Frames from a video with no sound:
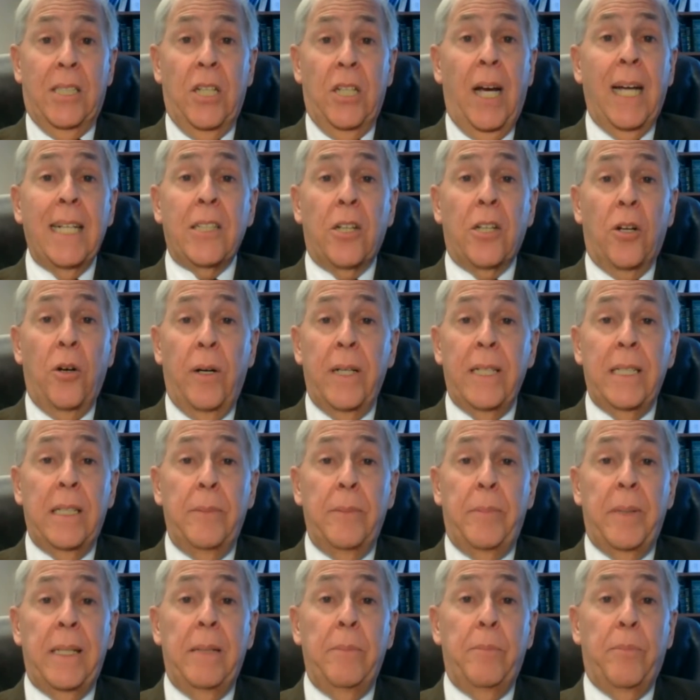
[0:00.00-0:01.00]
not going to
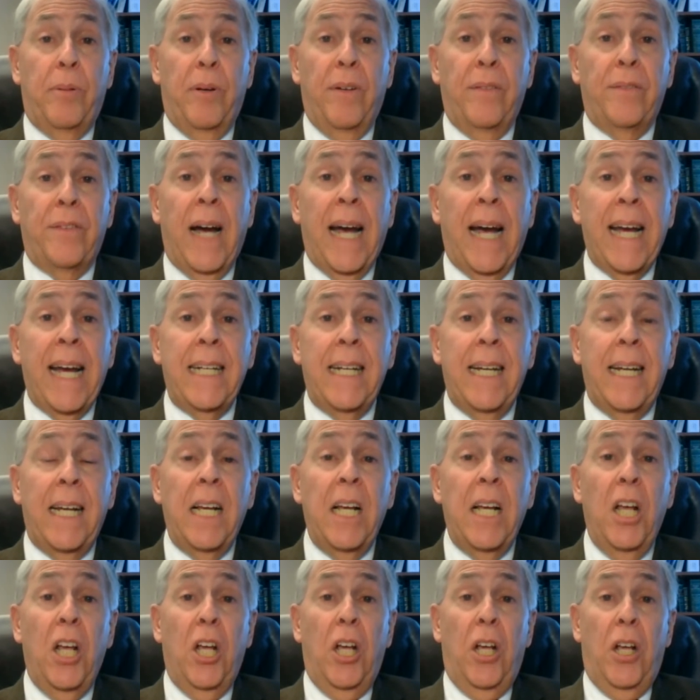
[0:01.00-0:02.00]
be providing